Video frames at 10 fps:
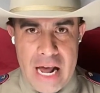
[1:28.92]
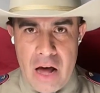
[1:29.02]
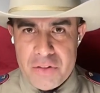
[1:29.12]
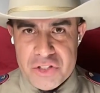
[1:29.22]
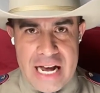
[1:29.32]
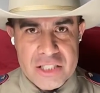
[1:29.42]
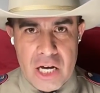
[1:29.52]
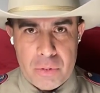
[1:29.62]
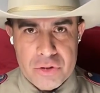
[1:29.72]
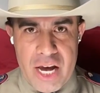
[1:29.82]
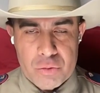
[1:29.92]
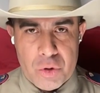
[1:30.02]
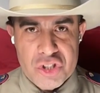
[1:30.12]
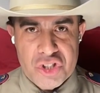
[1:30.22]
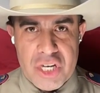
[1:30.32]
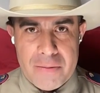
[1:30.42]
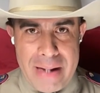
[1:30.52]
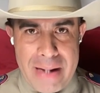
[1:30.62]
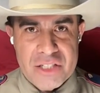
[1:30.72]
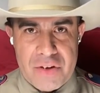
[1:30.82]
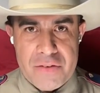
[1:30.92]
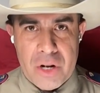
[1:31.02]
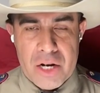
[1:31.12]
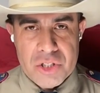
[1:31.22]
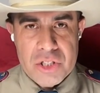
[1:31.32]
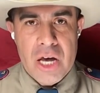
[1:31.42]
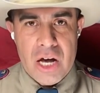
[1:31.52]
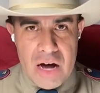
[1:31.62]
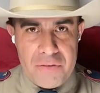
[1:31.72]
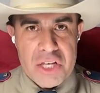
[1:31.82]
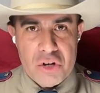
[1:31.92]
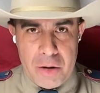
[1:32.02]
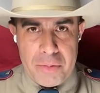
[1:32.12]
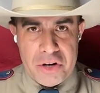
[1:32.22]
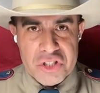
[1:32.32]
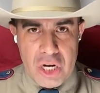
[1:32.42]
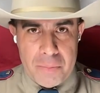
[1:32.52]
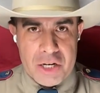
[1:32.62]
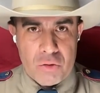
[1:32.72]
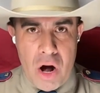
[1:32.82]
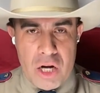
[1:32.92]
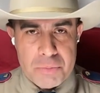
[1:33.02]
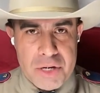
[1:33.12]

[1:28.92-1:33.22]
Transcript: now in these last couple of days, where you see a massive influx of illegal immigrants coming across.